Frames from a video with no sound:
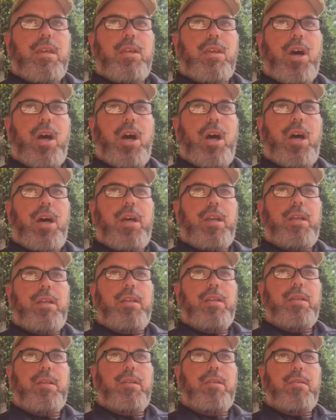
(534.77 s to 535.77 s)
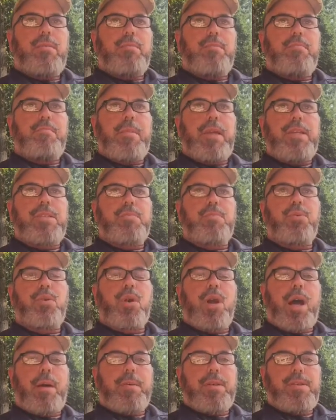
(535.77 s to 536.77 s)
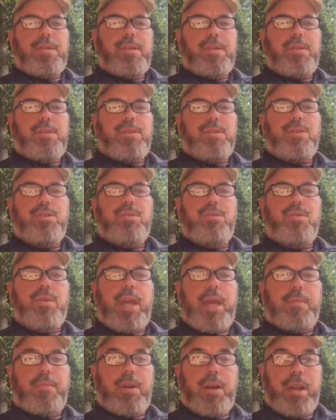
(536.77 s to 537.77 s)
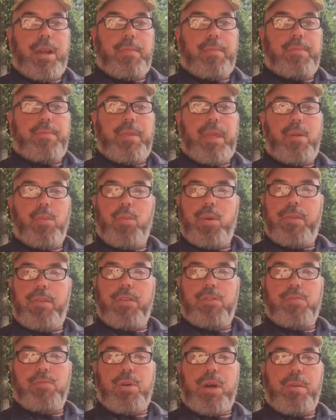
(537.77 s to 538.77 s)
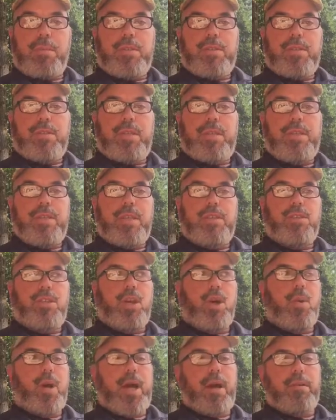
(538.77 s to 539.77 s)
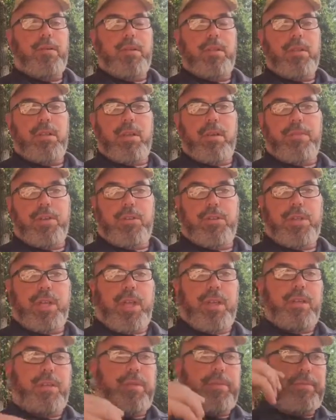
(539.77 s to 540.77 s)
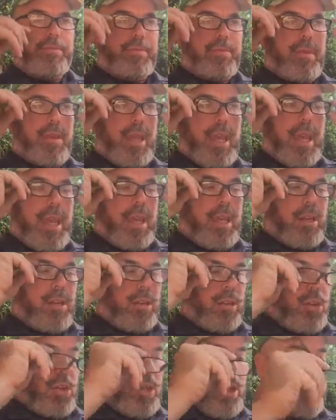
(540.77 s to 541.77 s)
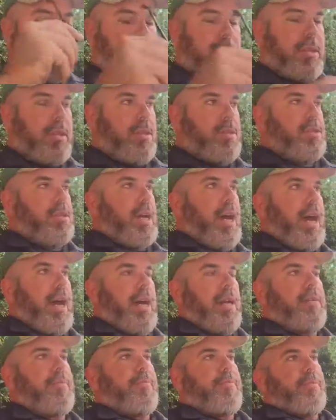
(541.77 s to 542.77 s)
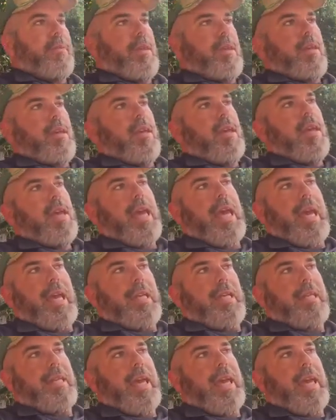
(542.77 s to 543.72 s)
God makes promises to Abraham. And one of those promises, he says, go out of your tent and look up into the sky and